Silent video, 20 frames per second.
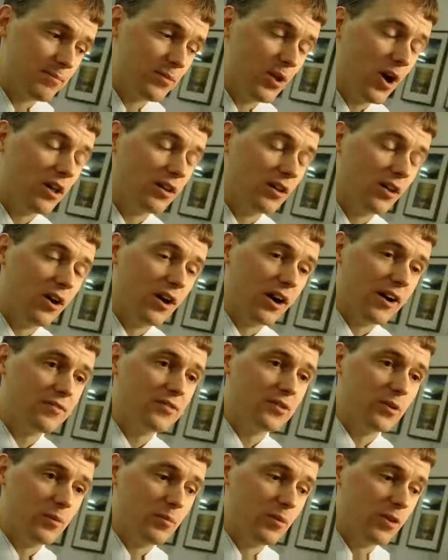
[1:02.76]
Not long
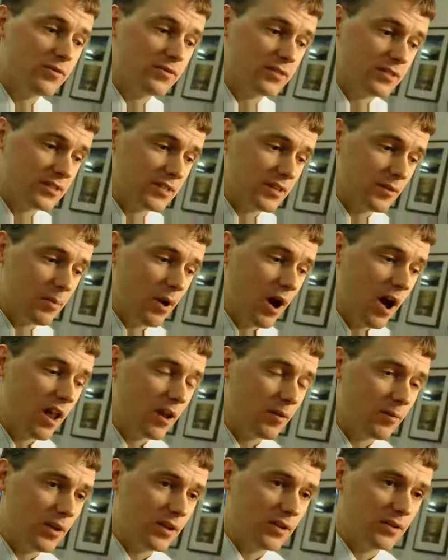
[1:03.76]
after we moved into the
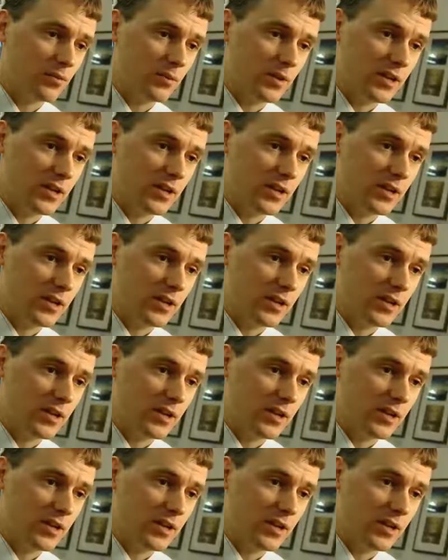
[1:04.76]
Parliament,